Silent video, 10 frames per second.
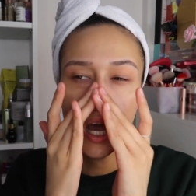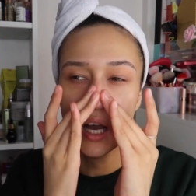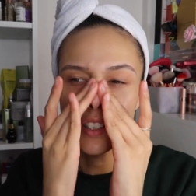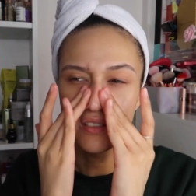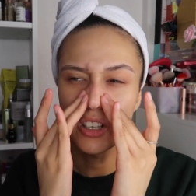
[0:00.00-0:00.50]

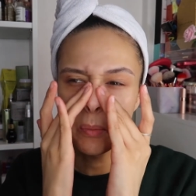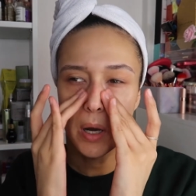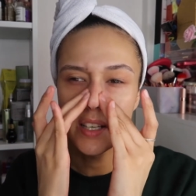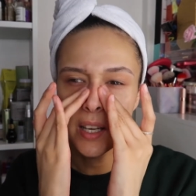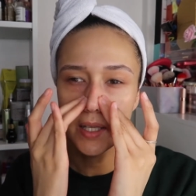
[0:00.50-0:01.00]
I don't really
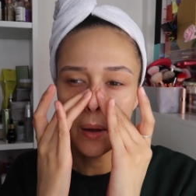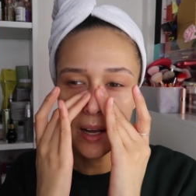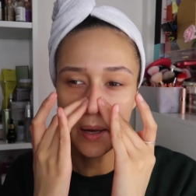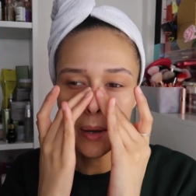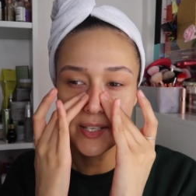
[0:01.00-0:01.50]
mind anyway
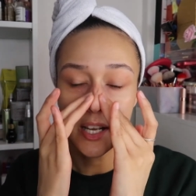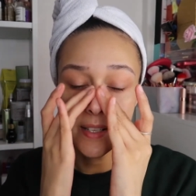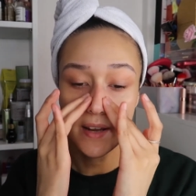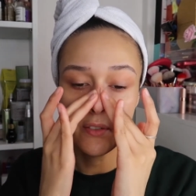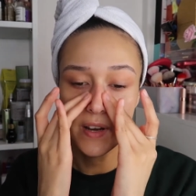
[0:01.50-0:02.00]
like my
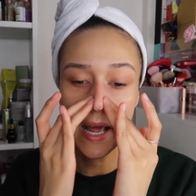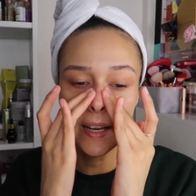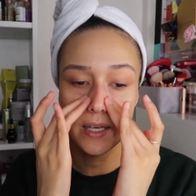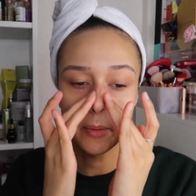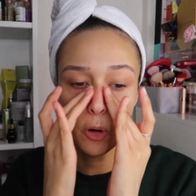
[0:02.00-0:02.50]
skin's never really
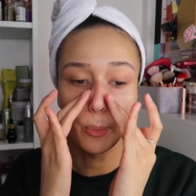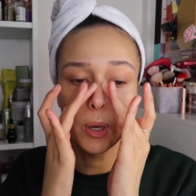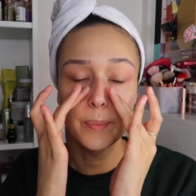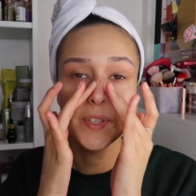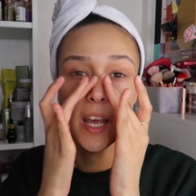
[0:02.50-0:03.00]
had any
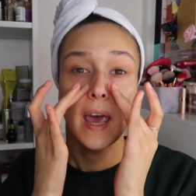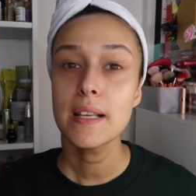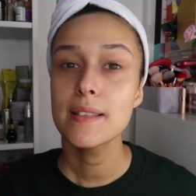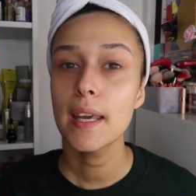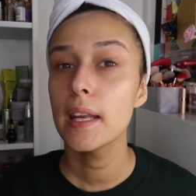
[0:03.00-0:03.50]
problems
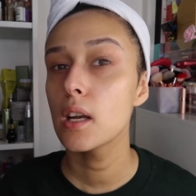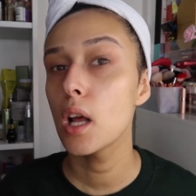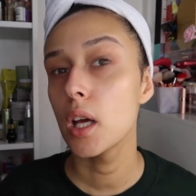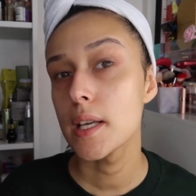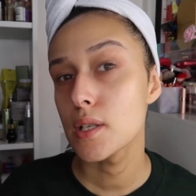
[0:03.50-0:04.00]
my skin
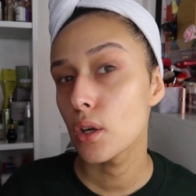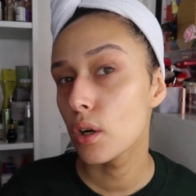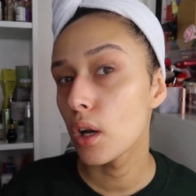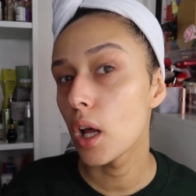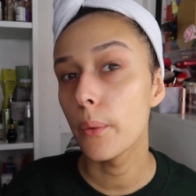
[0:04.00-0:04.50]
is
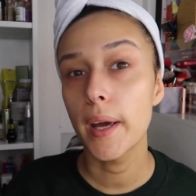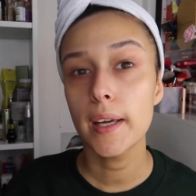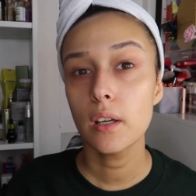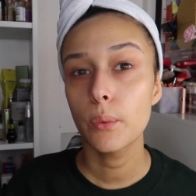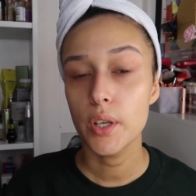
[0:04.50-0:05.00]

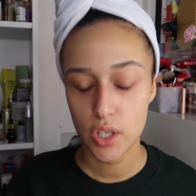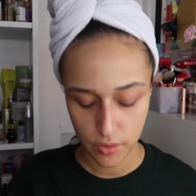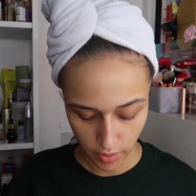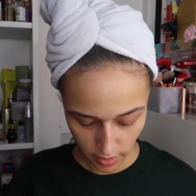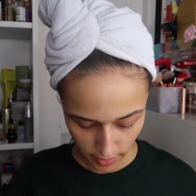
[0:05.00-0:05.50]
glowing which
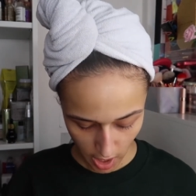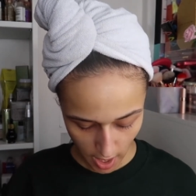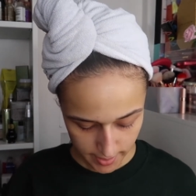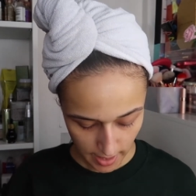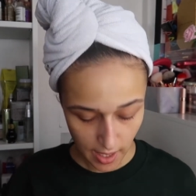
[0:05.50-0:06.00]
is really really
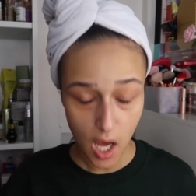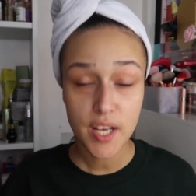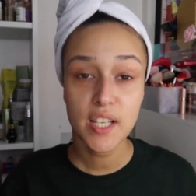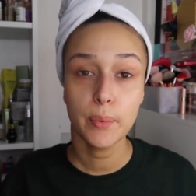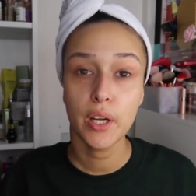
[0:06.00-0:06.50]
nice and
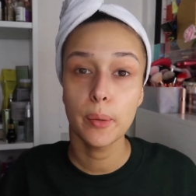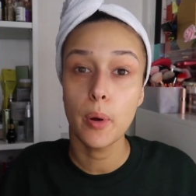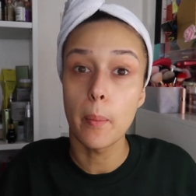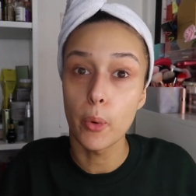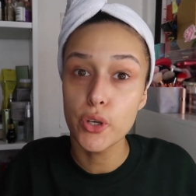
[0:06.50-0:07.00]
lastly we're going to
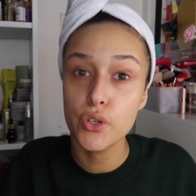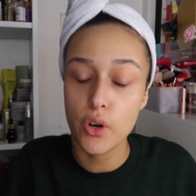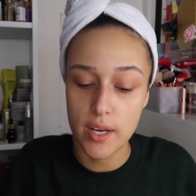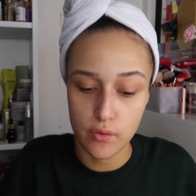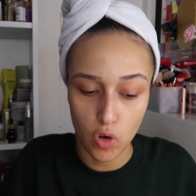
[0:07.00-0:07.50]
put a moisturizer